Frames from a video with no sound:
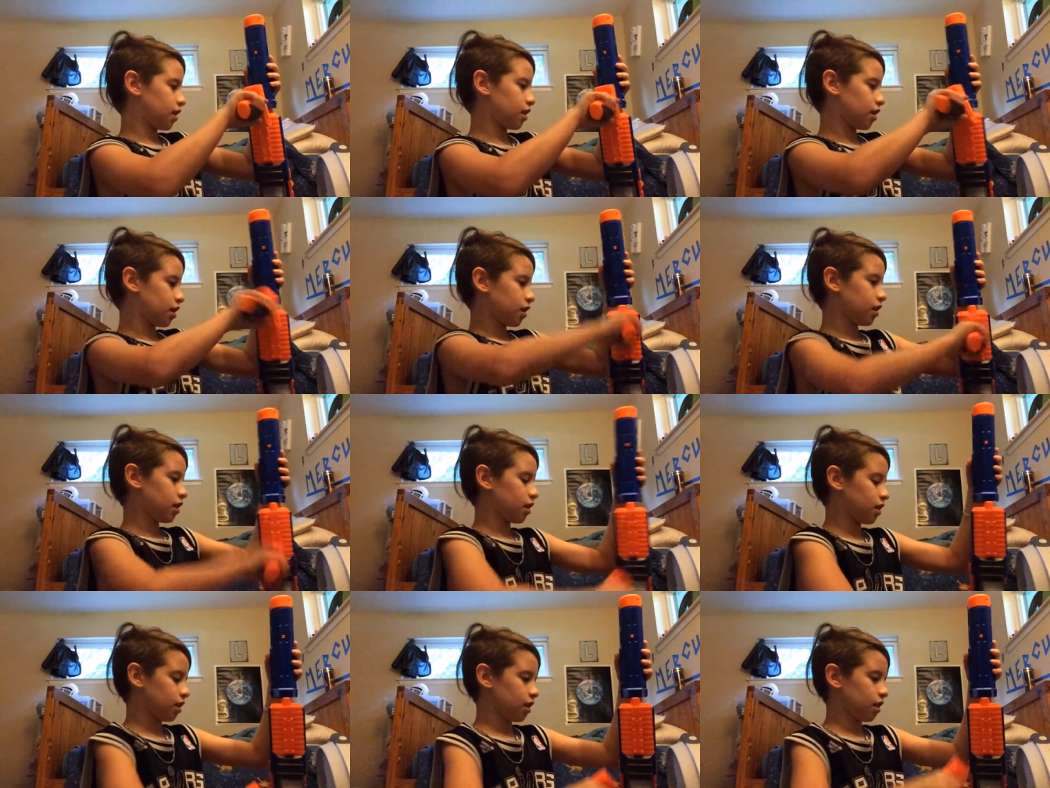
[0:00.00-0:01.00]

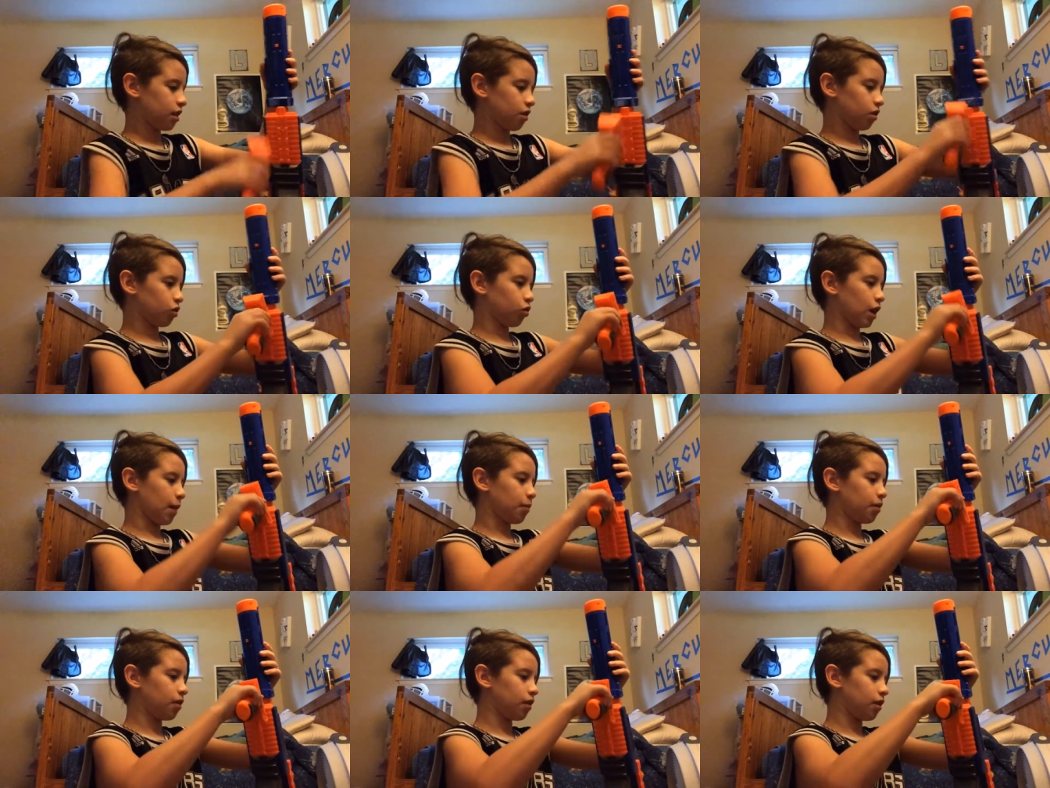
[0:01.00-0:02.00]
Oh, crap,
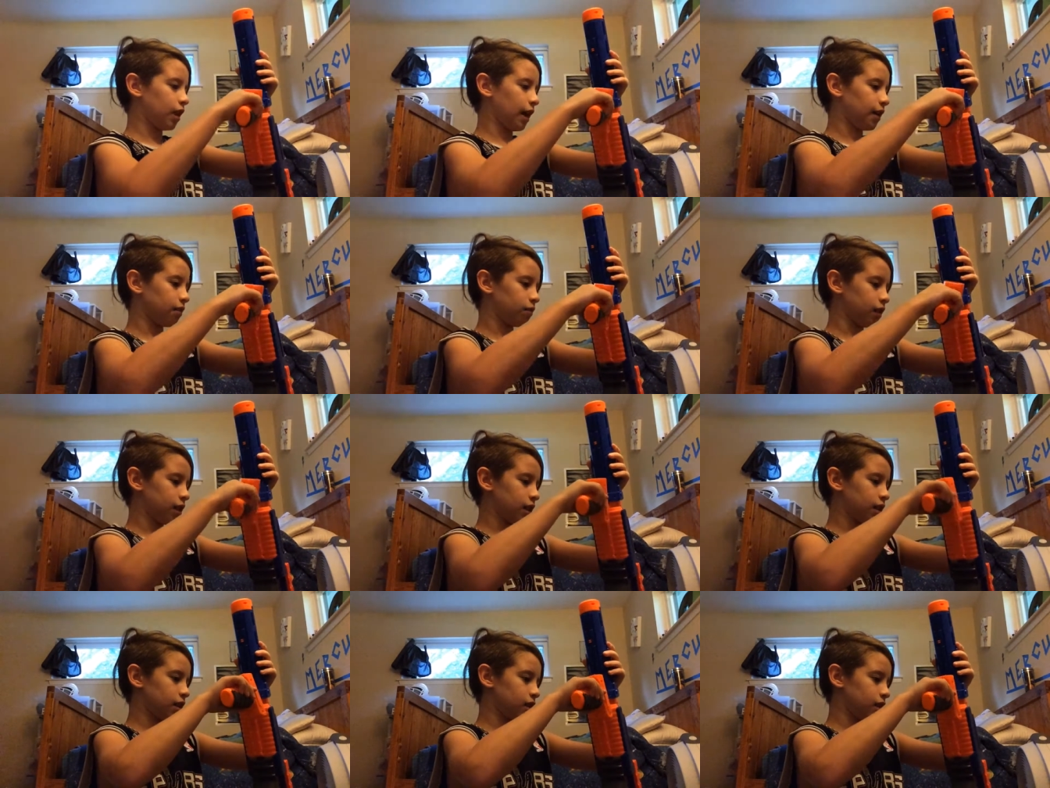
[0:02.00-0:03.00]
that
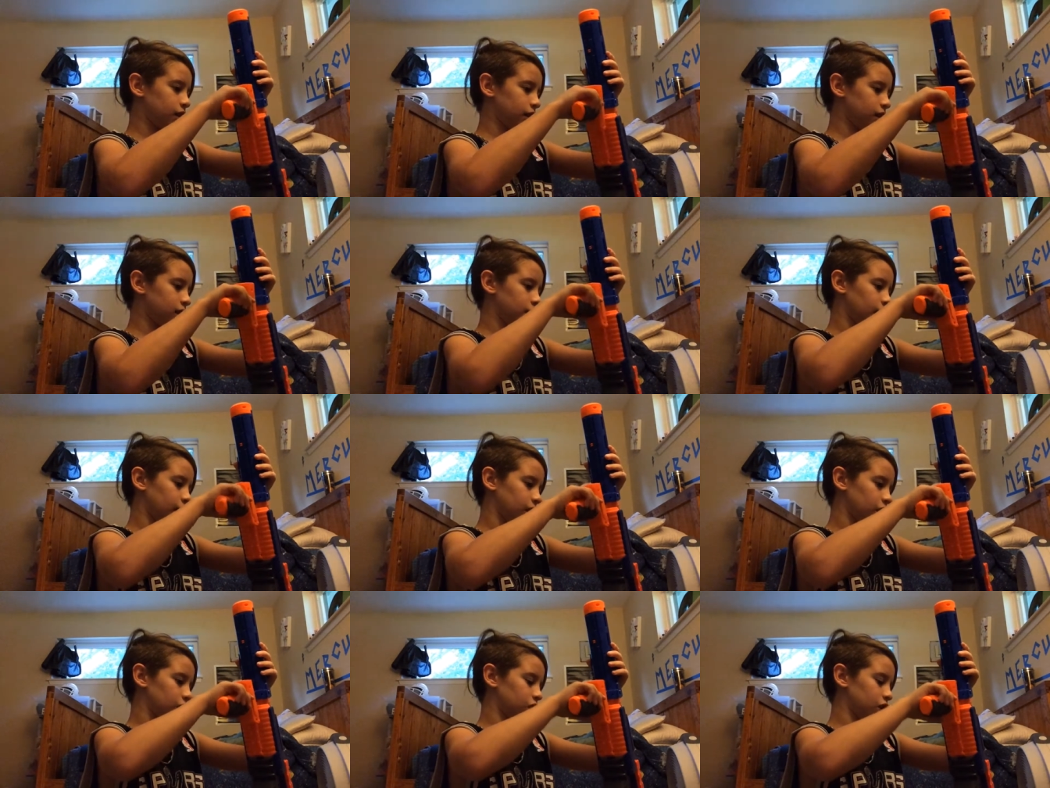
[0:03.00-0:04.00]
was
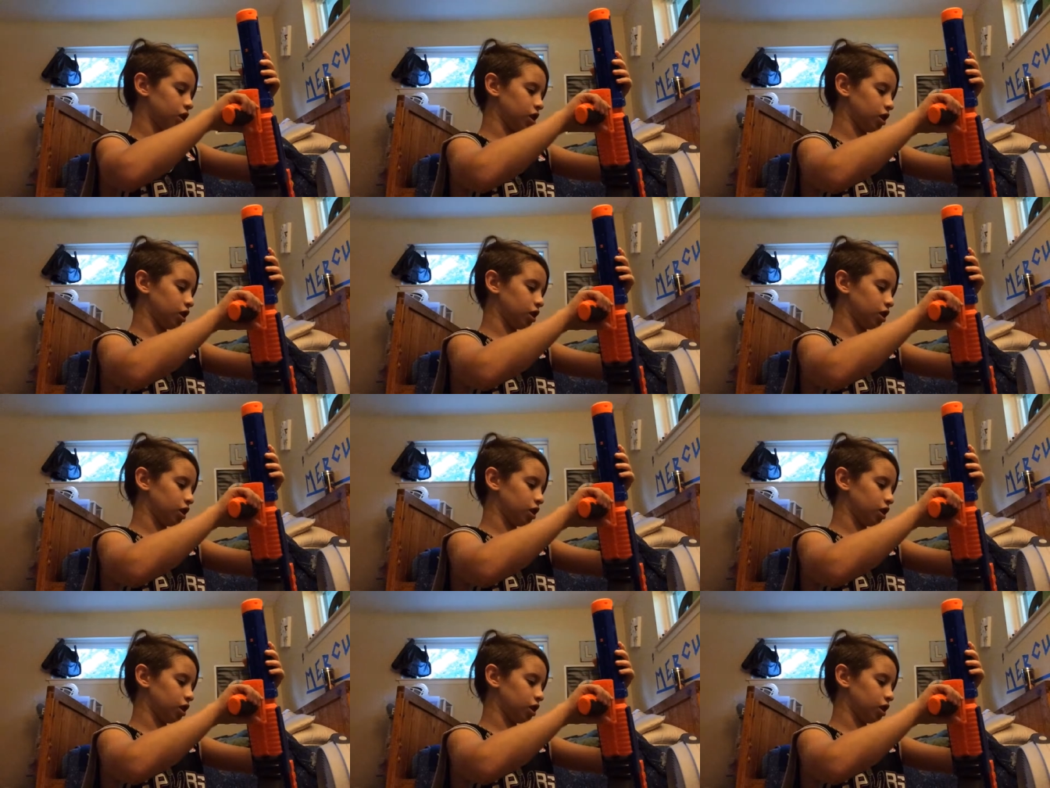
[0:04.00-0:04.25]
sucklish,